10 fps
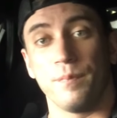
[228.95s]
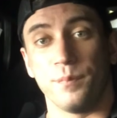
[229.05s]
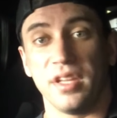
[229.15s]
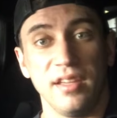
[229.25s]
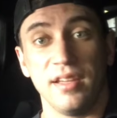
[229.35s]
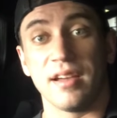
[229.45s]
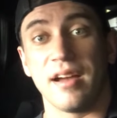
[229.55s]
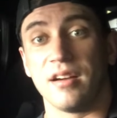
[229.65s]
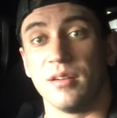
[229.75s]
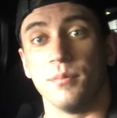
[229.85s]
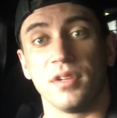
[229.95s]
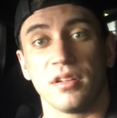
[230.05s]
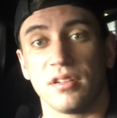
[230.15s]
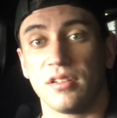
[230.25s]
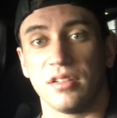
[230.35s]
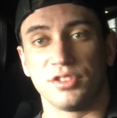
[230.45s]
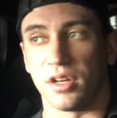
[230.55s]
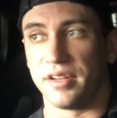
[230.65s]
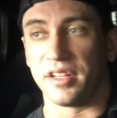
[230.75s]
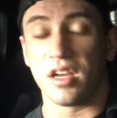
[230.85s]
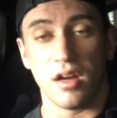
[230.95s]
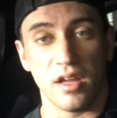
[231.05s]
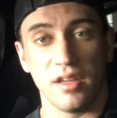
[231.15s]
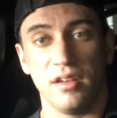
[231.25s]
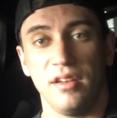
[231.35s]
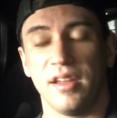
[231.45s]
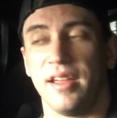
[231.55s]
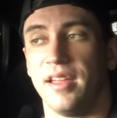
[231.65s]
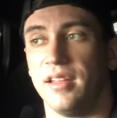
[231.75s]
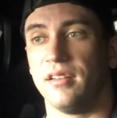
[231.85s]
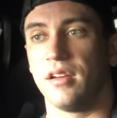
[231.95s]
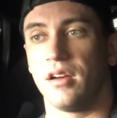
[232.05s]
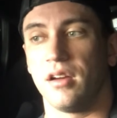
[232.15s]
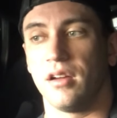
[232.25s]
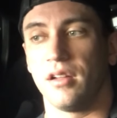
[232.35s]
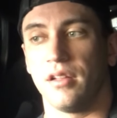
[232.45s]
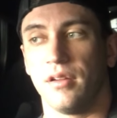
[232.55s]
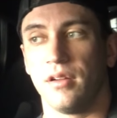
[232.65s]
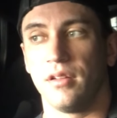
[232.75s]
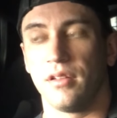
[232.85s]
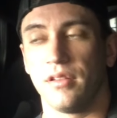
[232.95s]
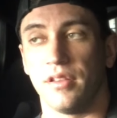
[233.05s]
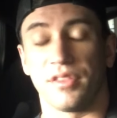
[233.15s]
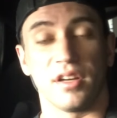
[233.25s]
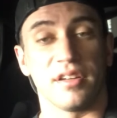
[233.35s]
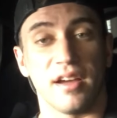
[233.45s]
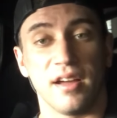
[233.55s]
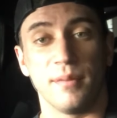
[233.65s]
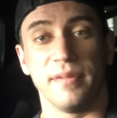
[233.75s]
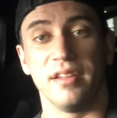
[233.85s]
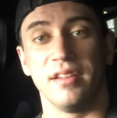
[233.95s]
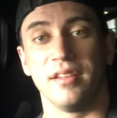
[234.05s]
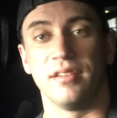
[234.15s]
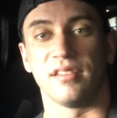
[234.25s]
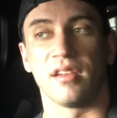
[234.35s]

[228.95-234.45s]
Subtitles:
B, I'm trying to cut, and the third time is